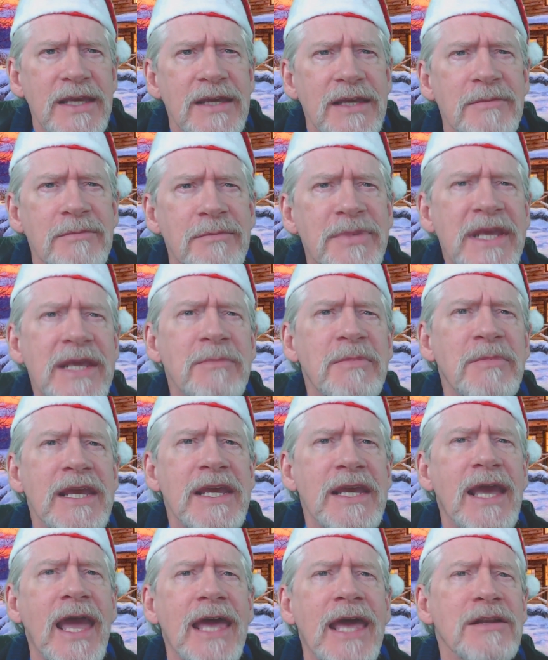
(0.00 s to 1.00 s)

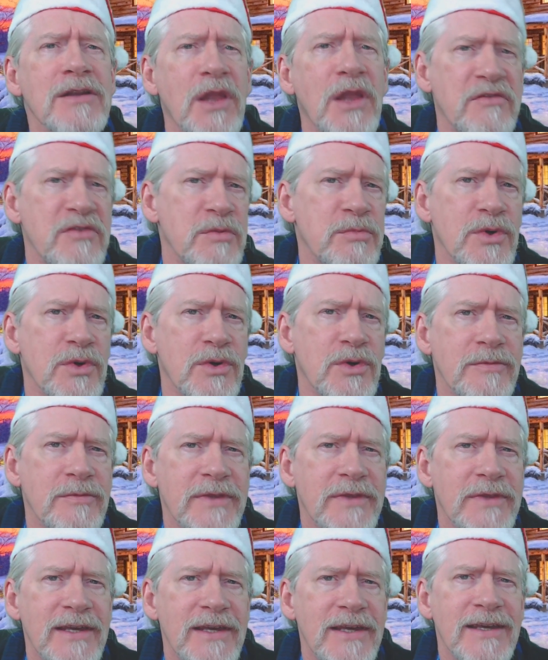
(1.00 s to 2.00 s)
beaming and lovable.
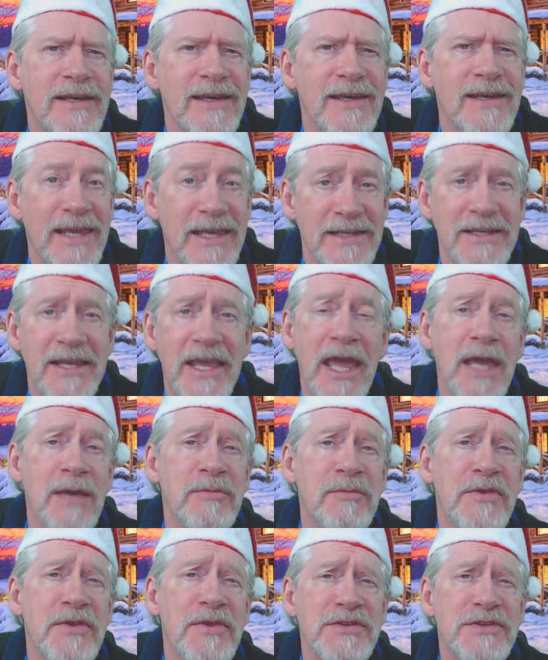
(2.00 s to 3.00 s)
In
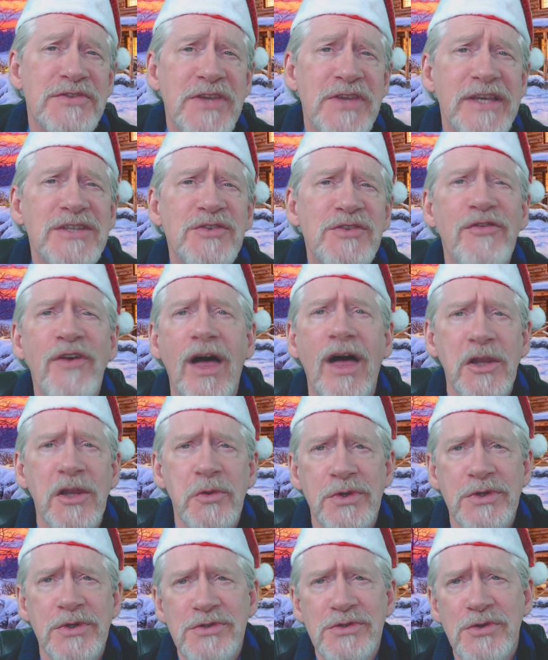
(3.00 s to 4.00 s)
came the six
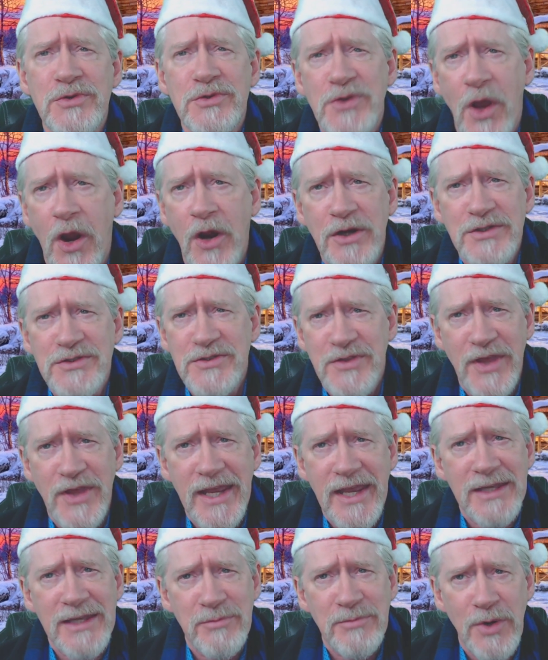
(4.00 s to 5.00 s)
followers whose hearts
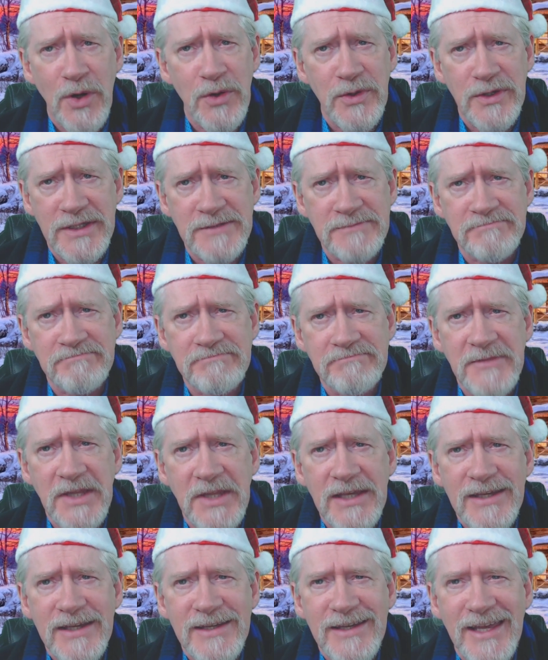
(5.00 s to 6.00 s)
they had broken.
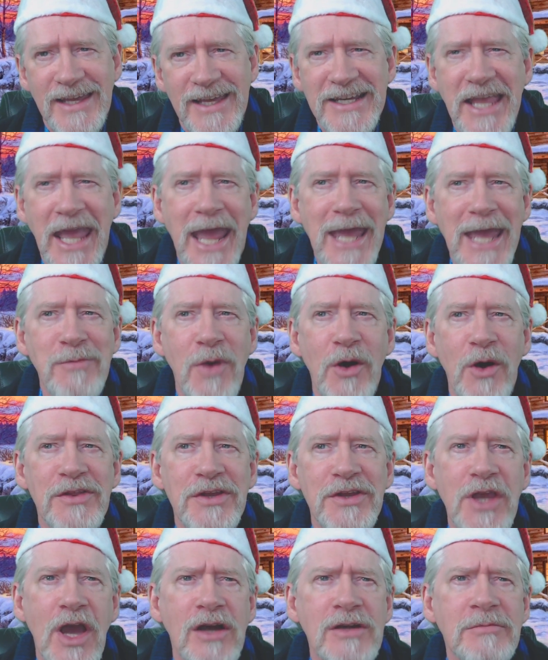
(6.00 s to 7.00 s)
In came all
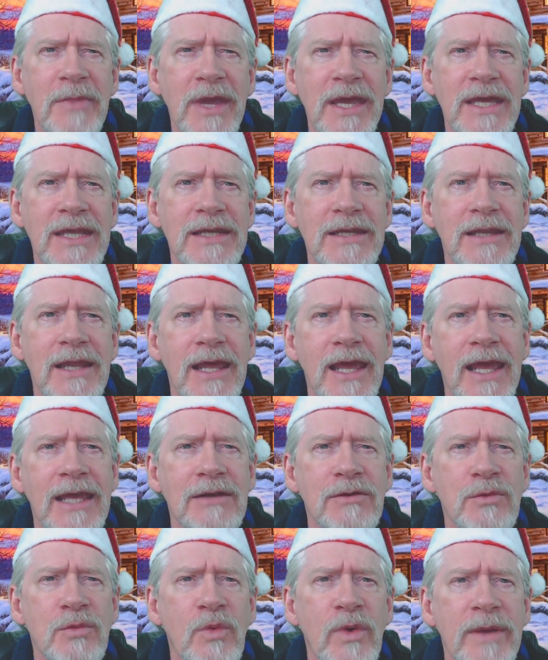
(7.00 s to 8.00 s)
the young men
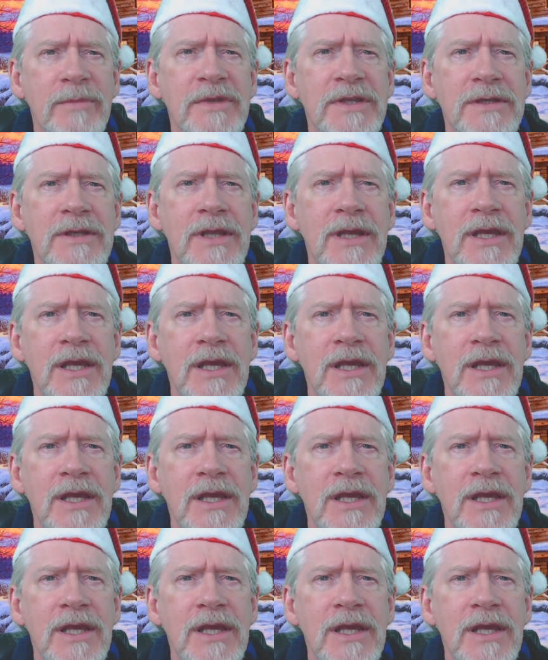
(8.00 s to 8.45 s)
and women